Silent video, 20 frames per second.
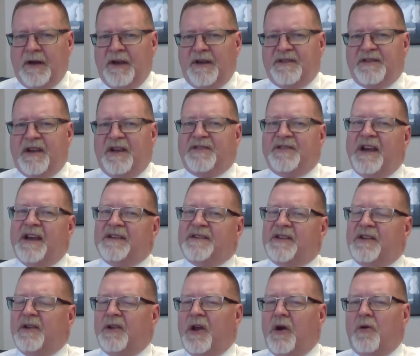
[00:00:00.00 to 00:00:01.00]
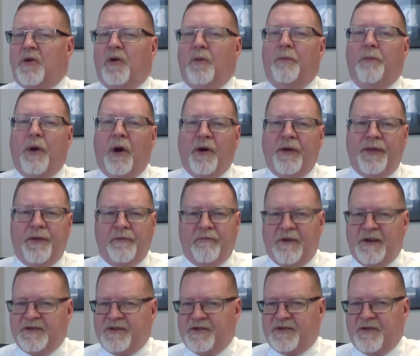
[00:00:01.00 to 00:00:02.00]
such as the local birth
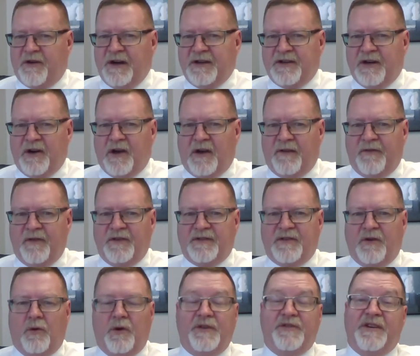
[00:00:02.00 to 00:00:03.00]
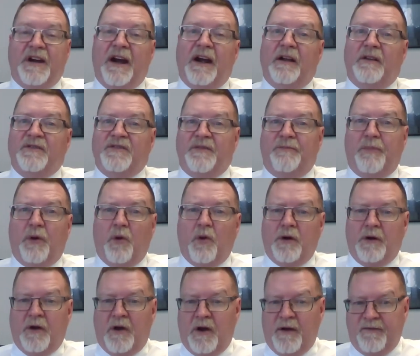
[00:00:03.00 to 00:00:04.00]
registration office or child
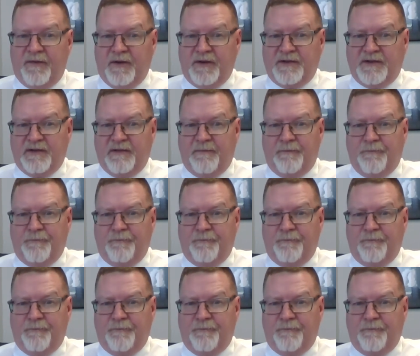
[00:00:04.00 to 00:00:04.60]
support office.